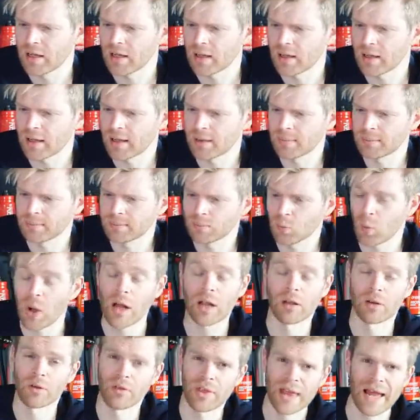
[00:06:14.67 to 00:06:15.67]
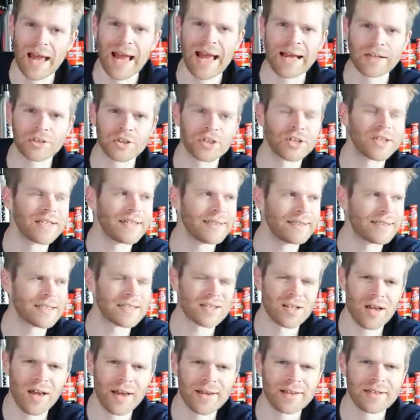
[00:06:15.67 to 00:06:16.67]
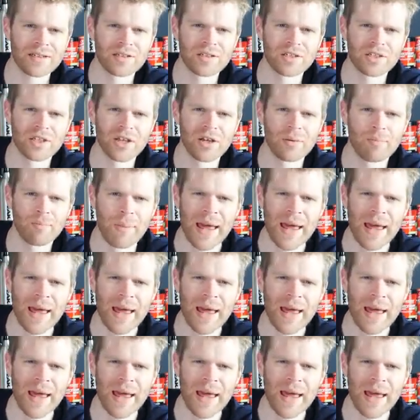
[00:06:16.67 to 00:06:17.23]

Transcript: Well, they're actually designed to